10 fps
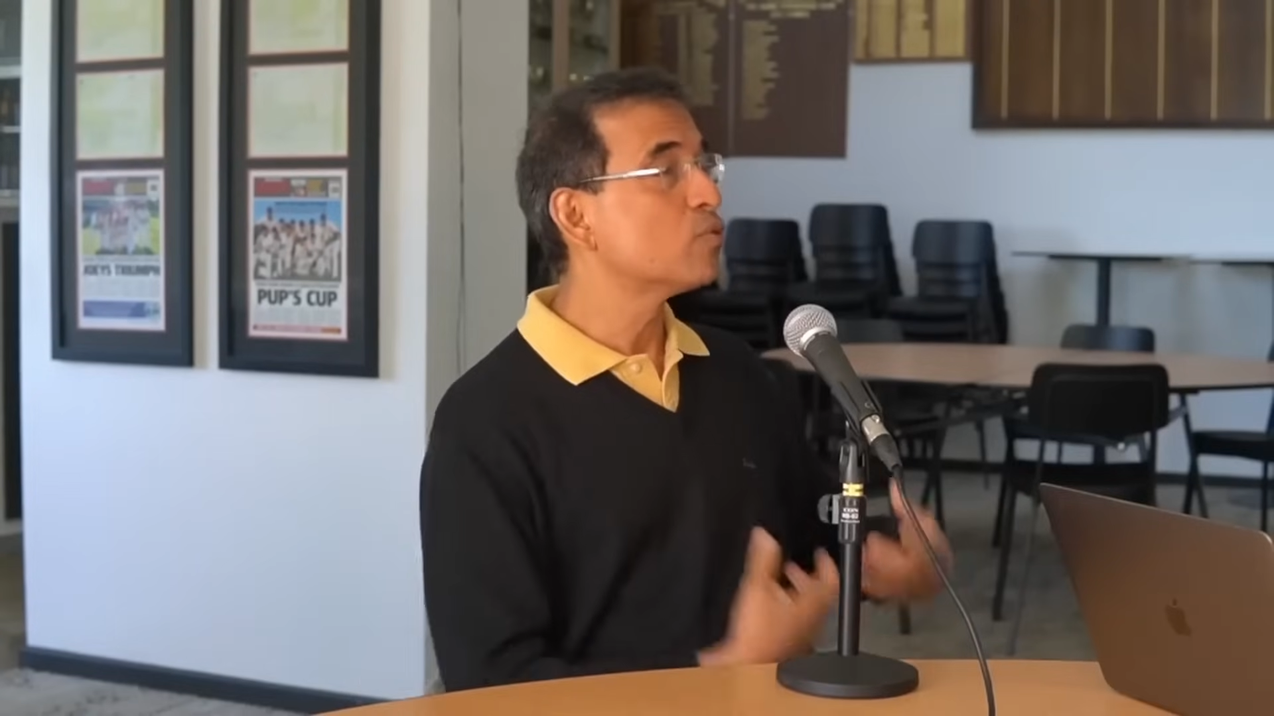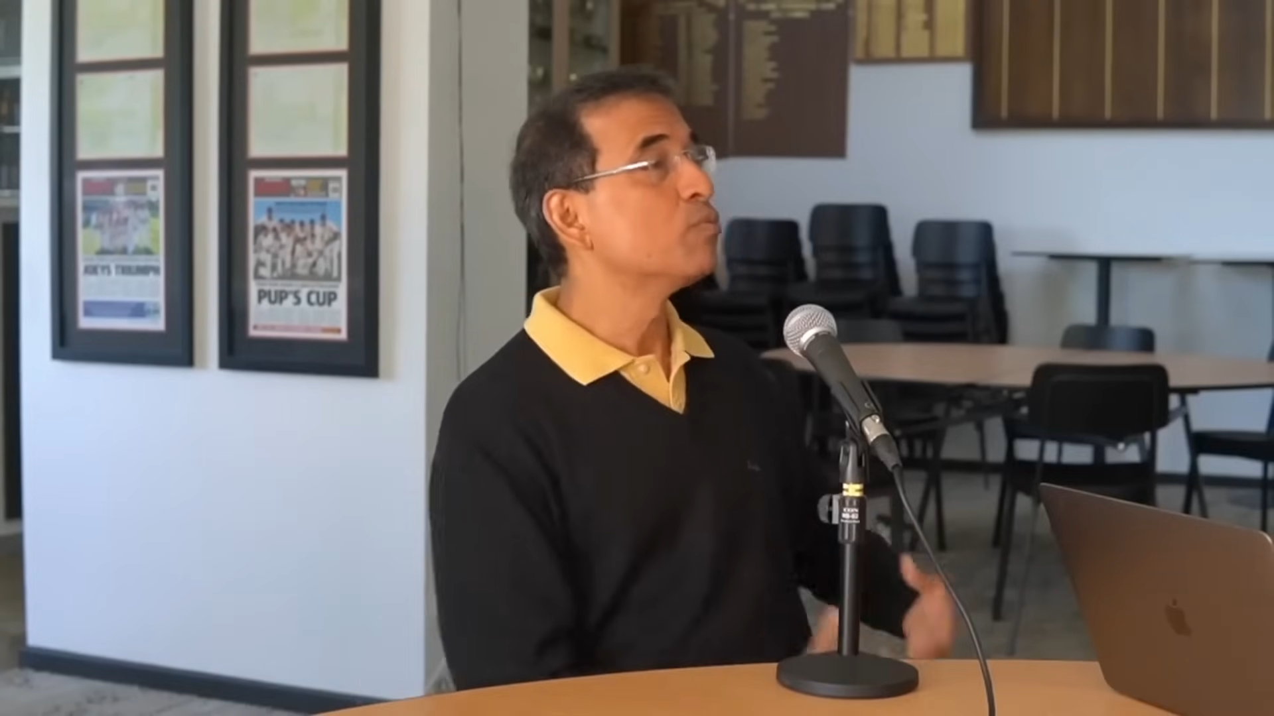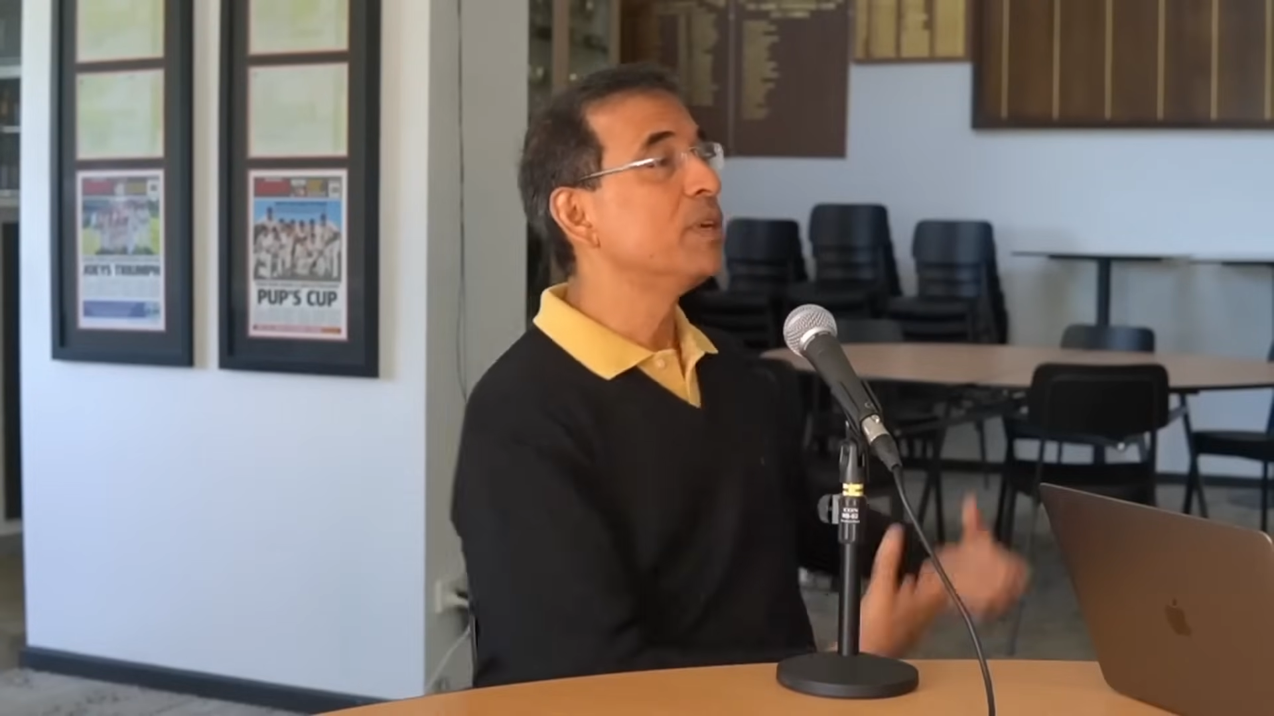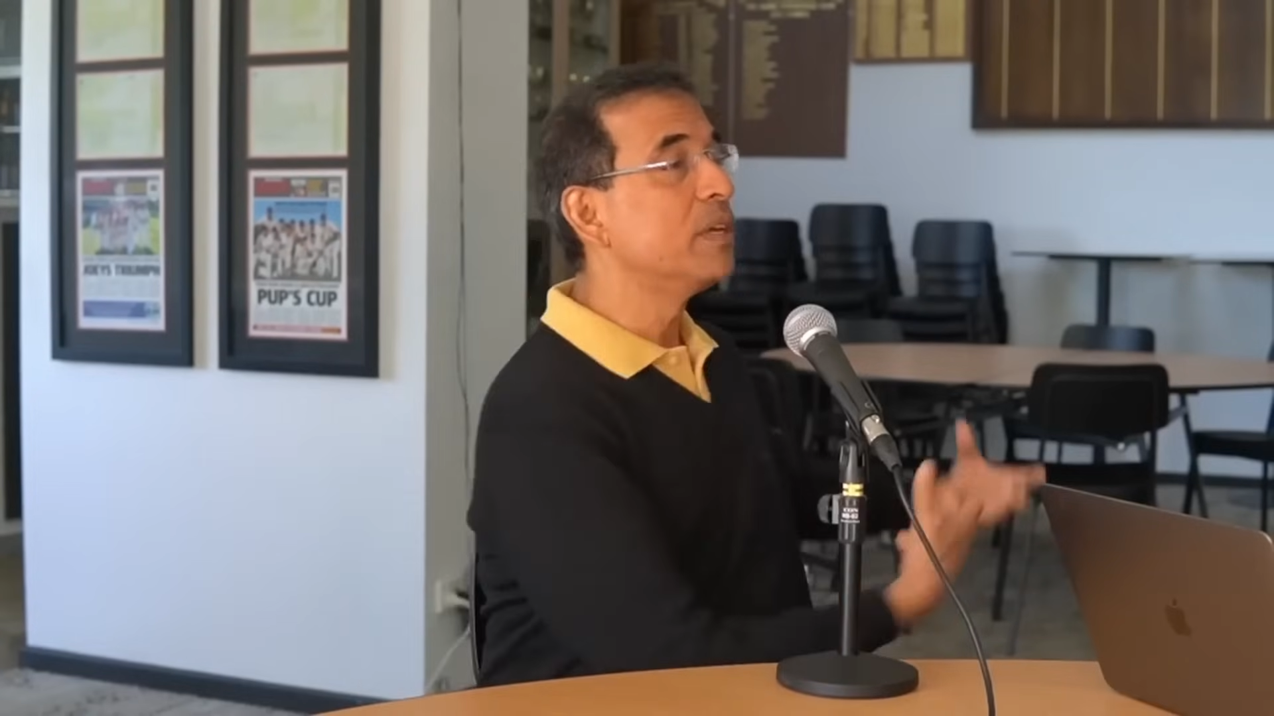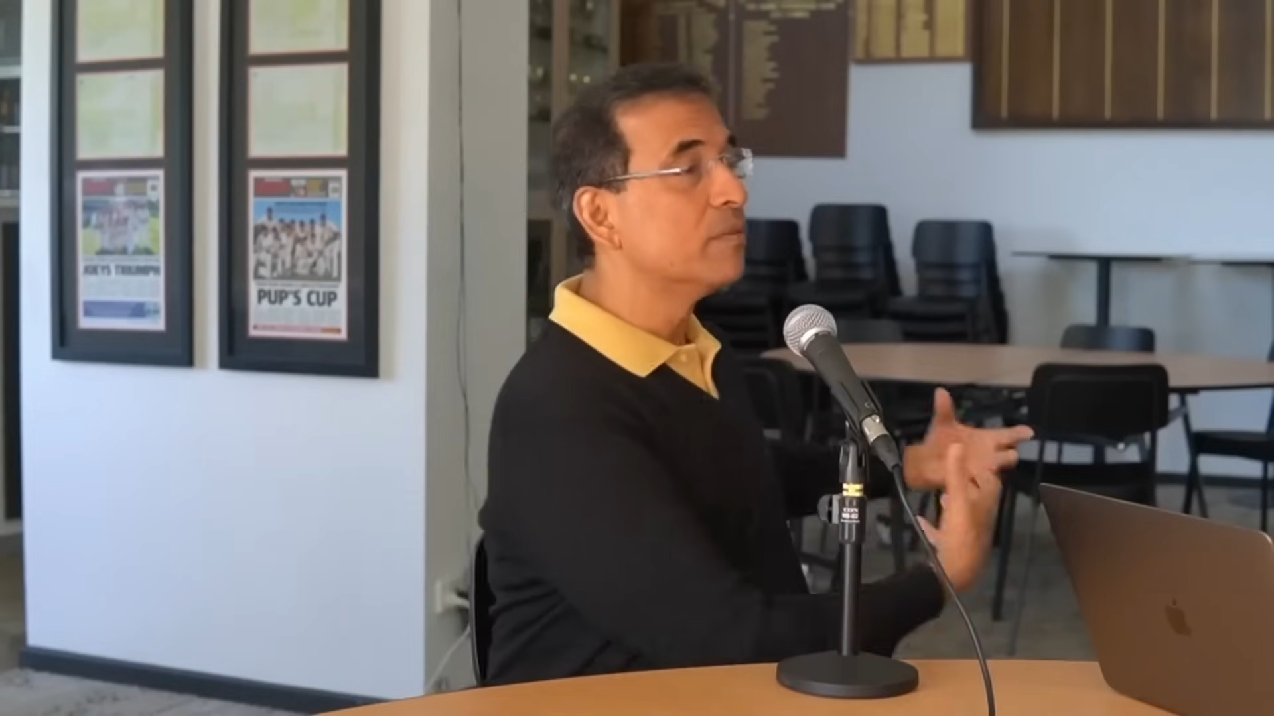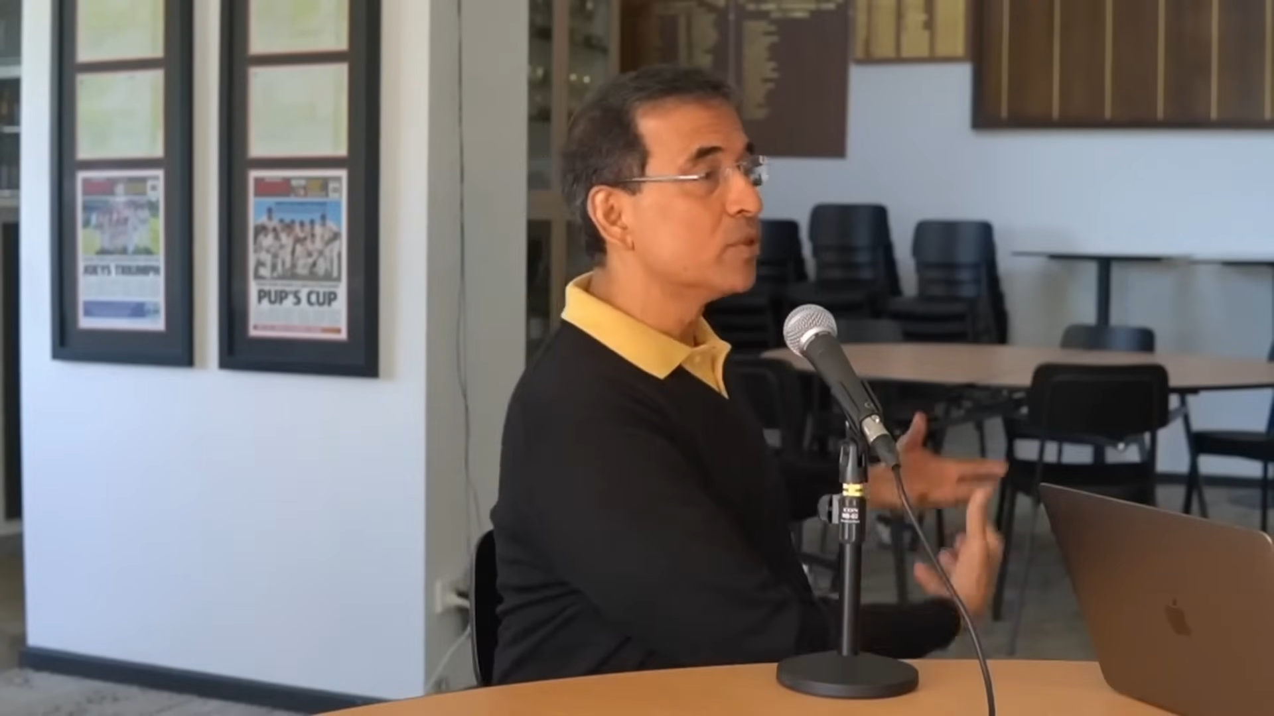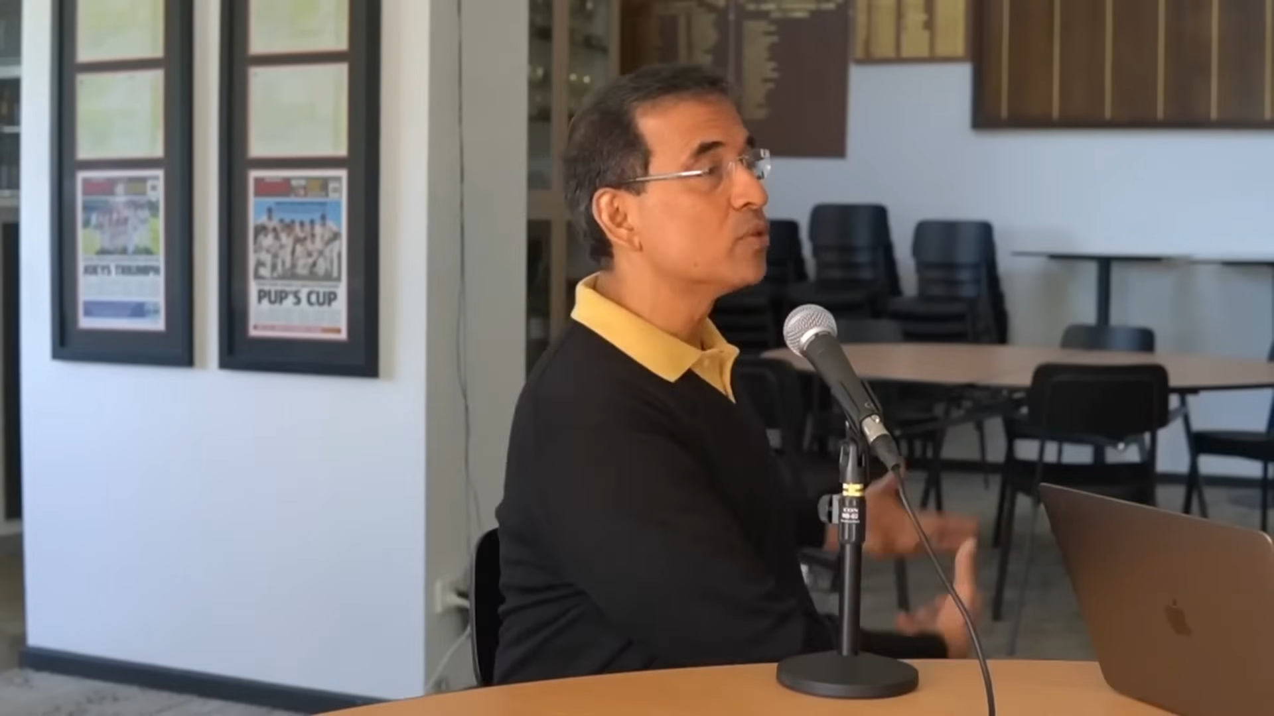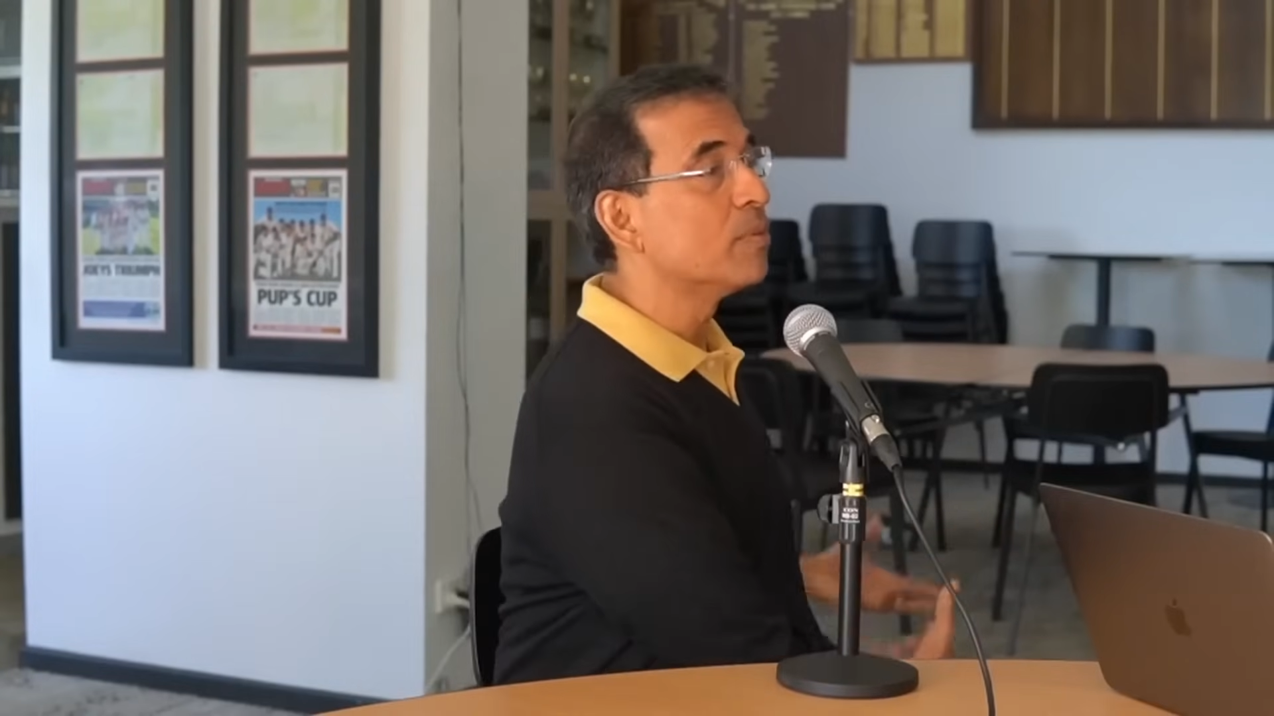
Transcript: could be given to